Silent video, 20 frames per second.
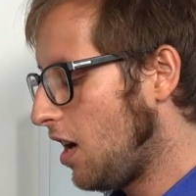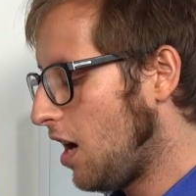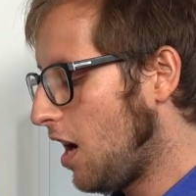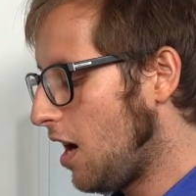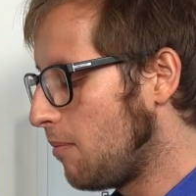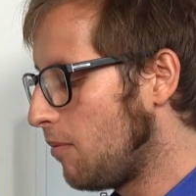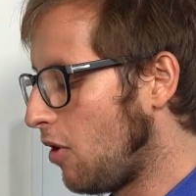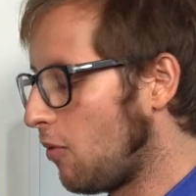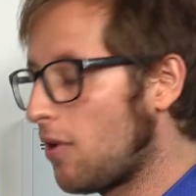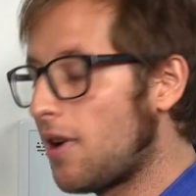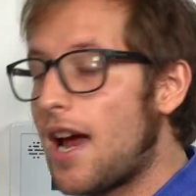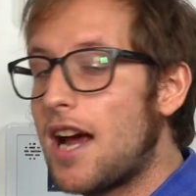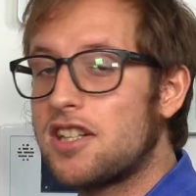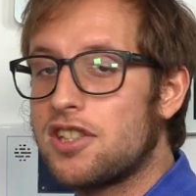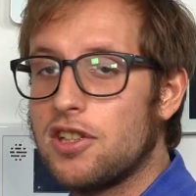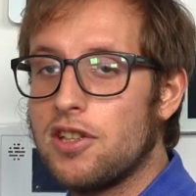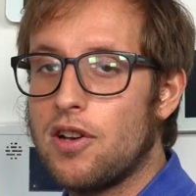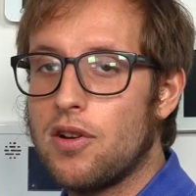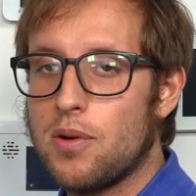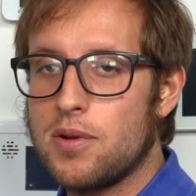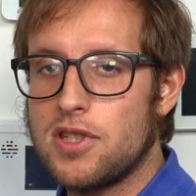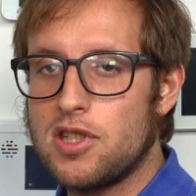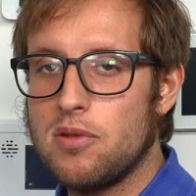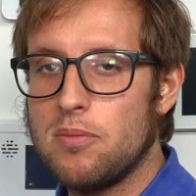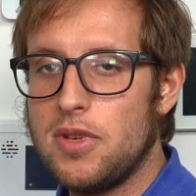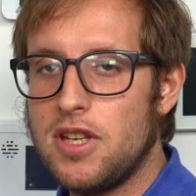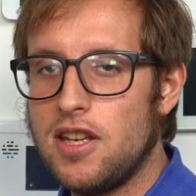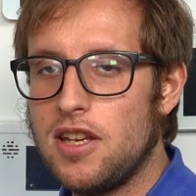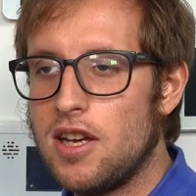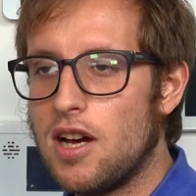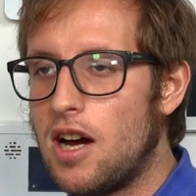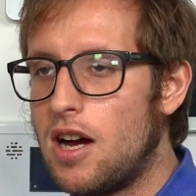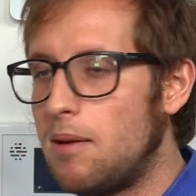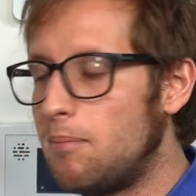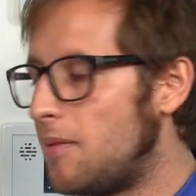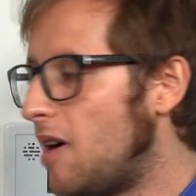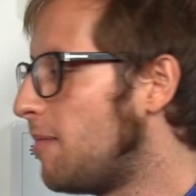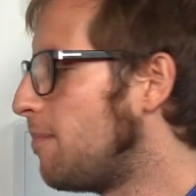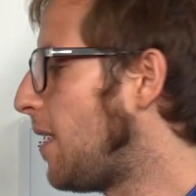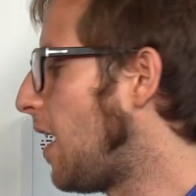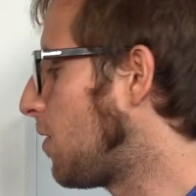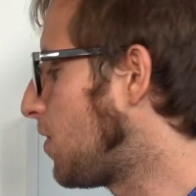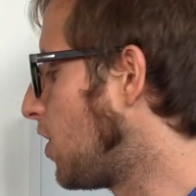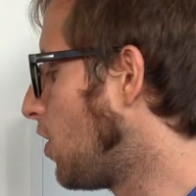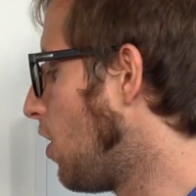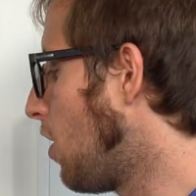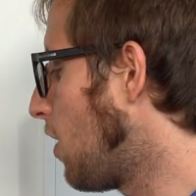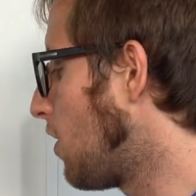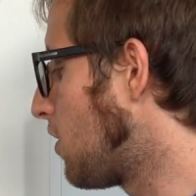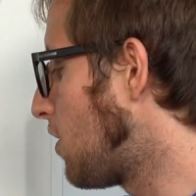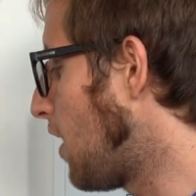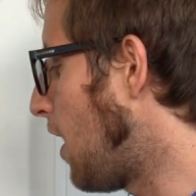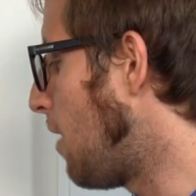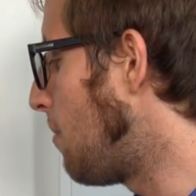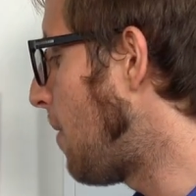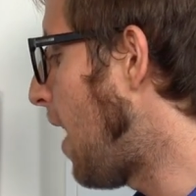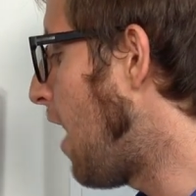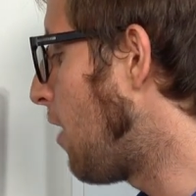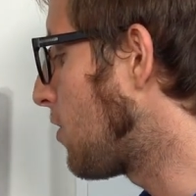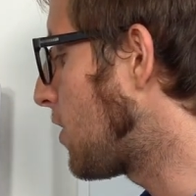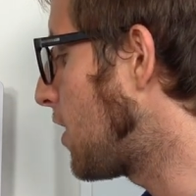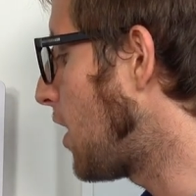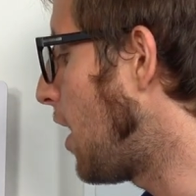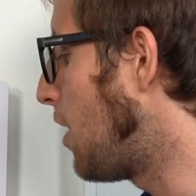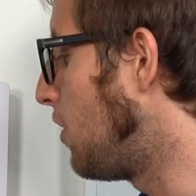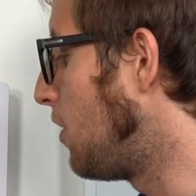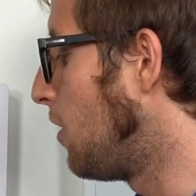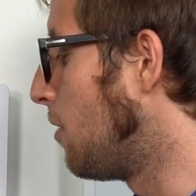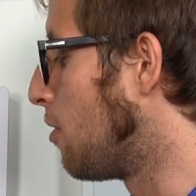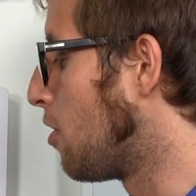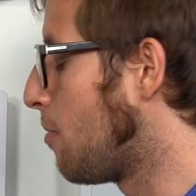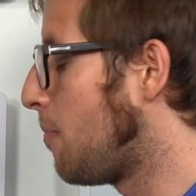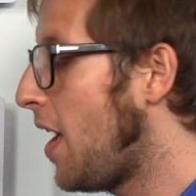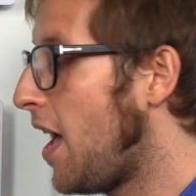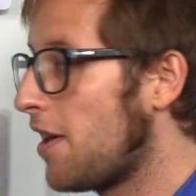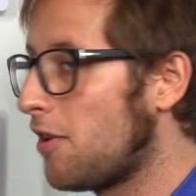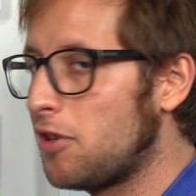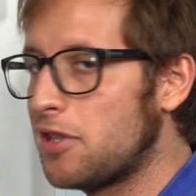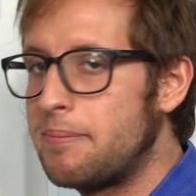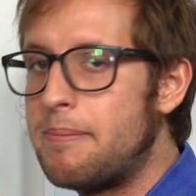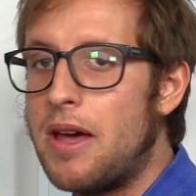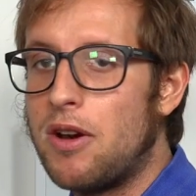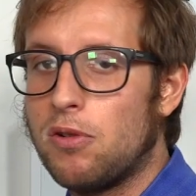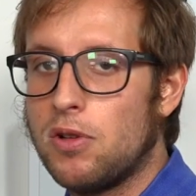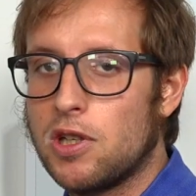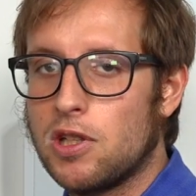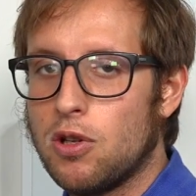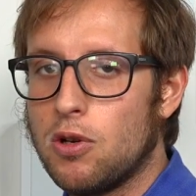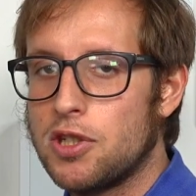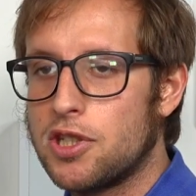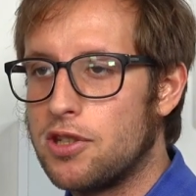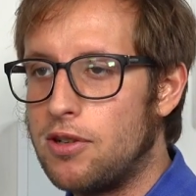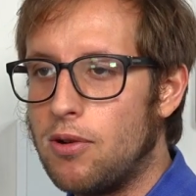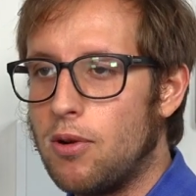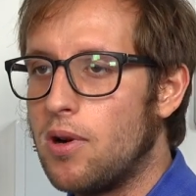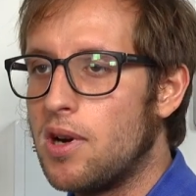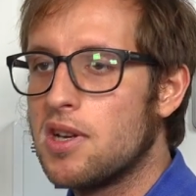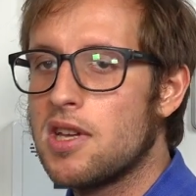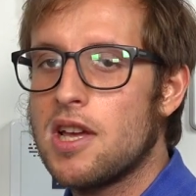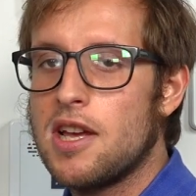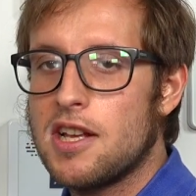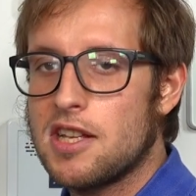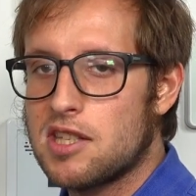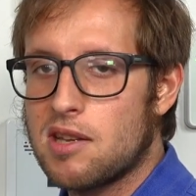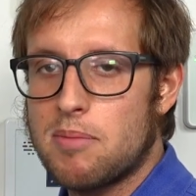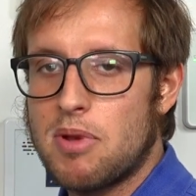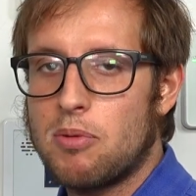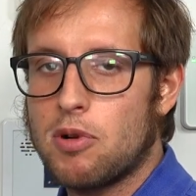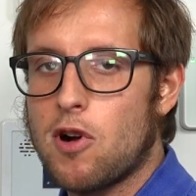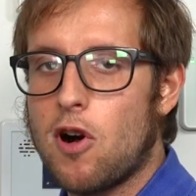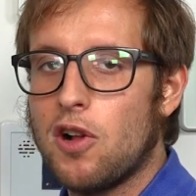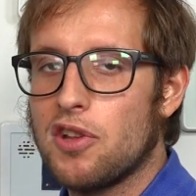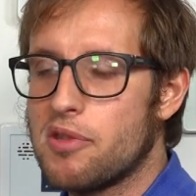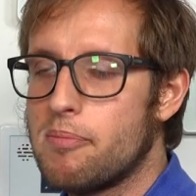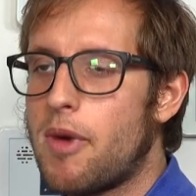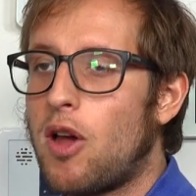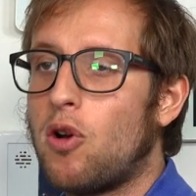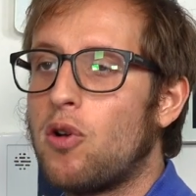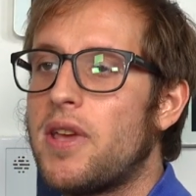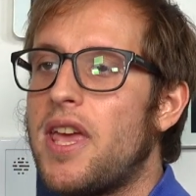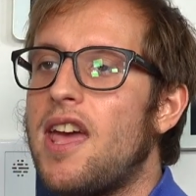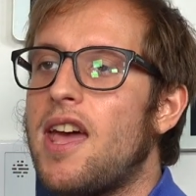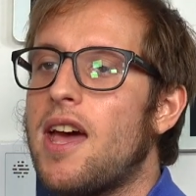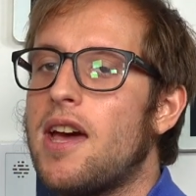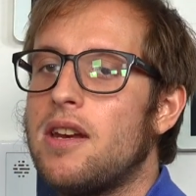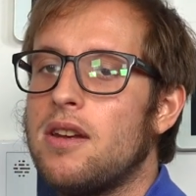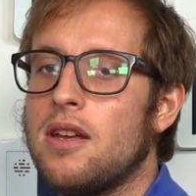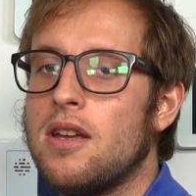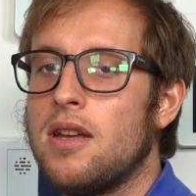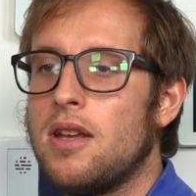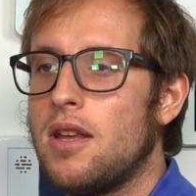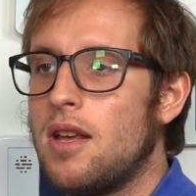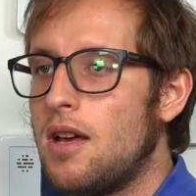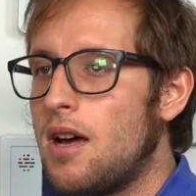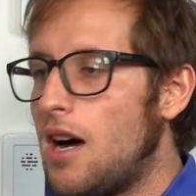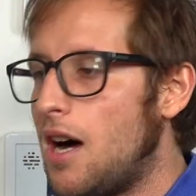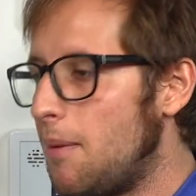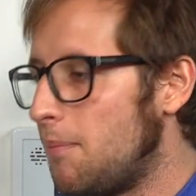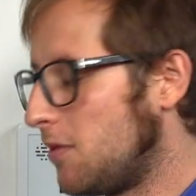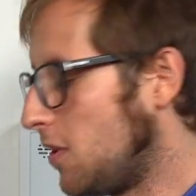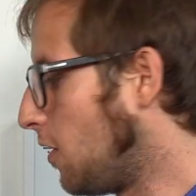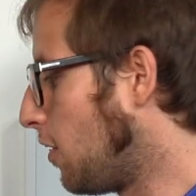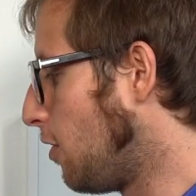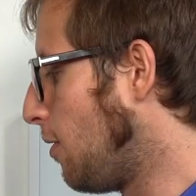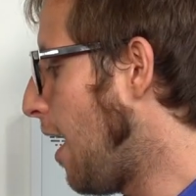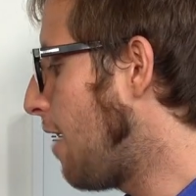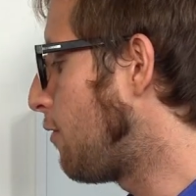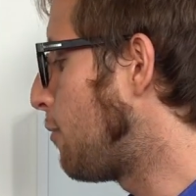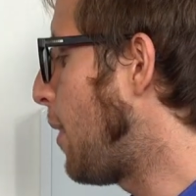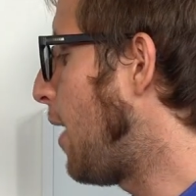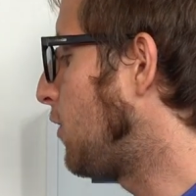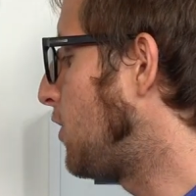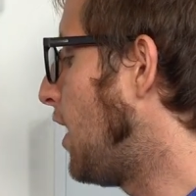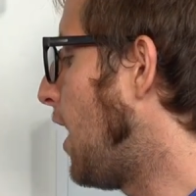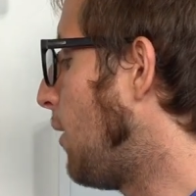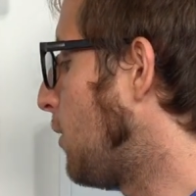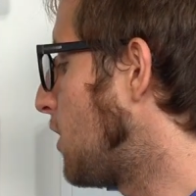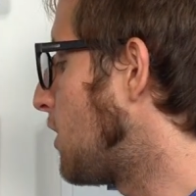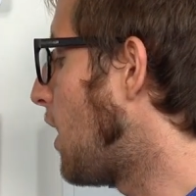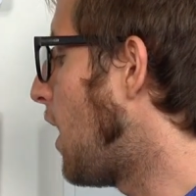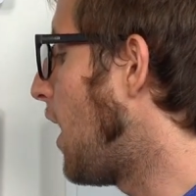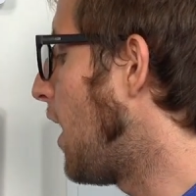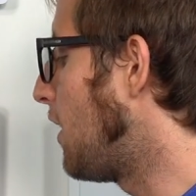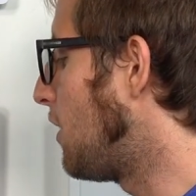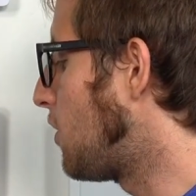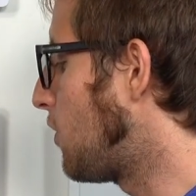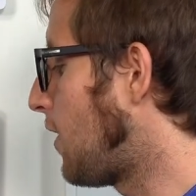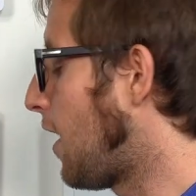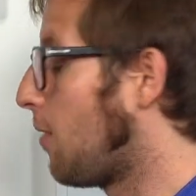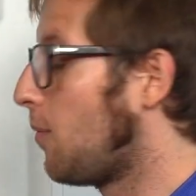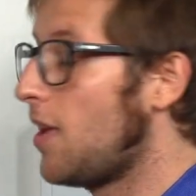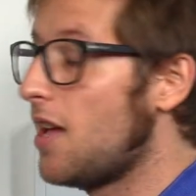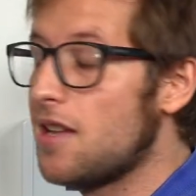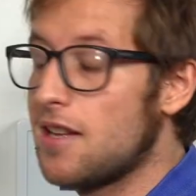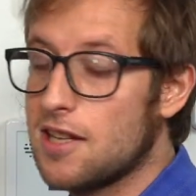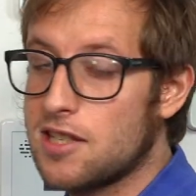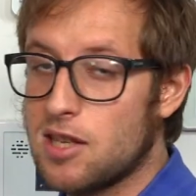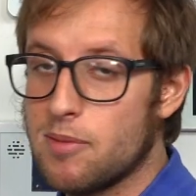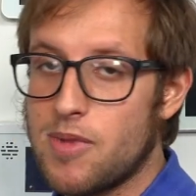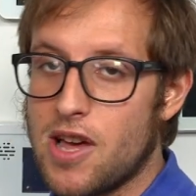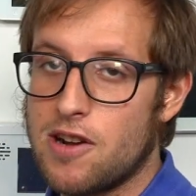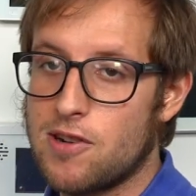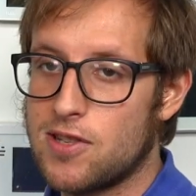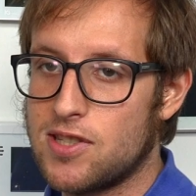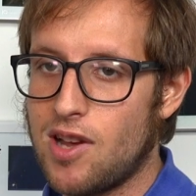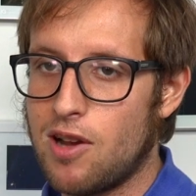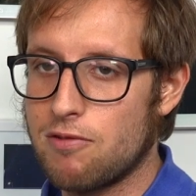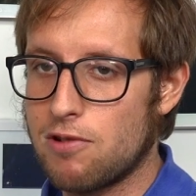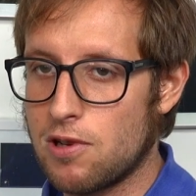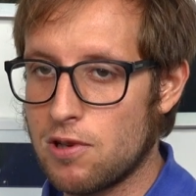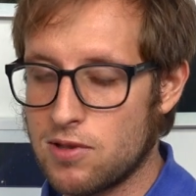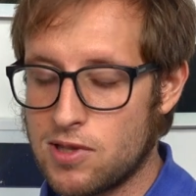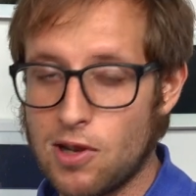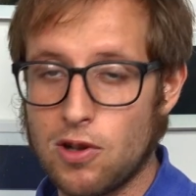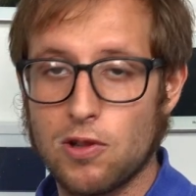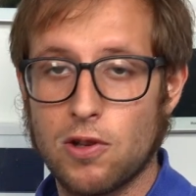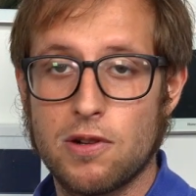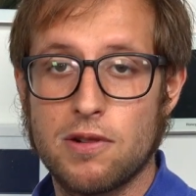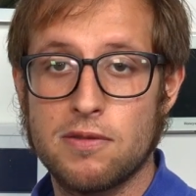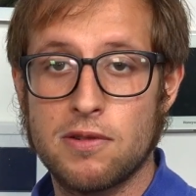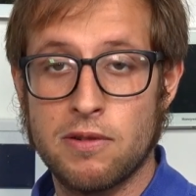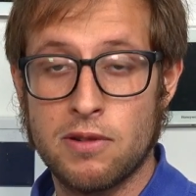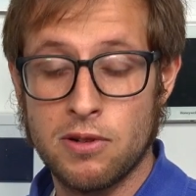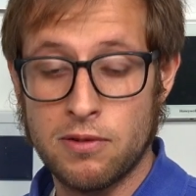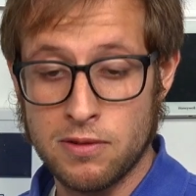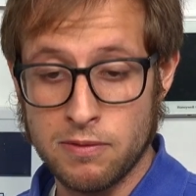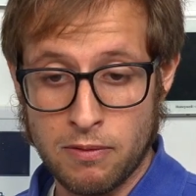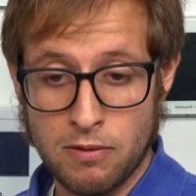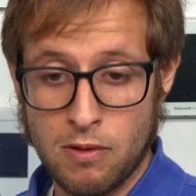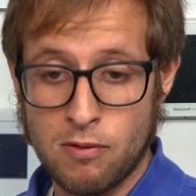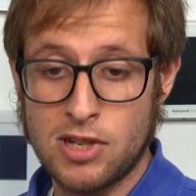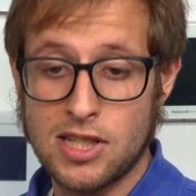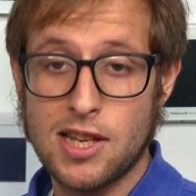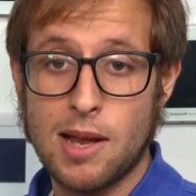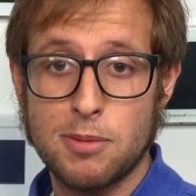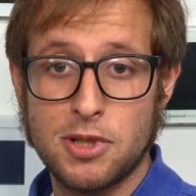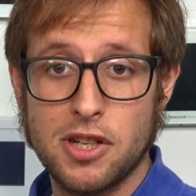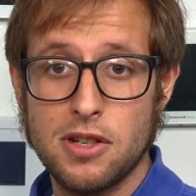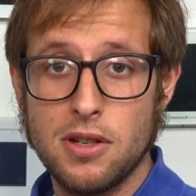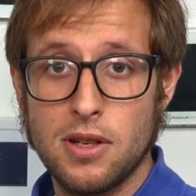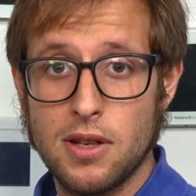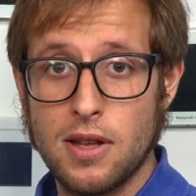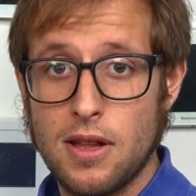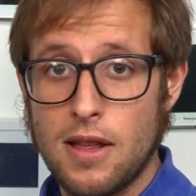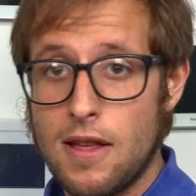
Um, but we're actually going to be um, mounting ours um, outside the, the panel's metal enclosure, or some people call it the metal can. Um, you, you, have it mounted outside, so that way it gets a better cell cellular reception.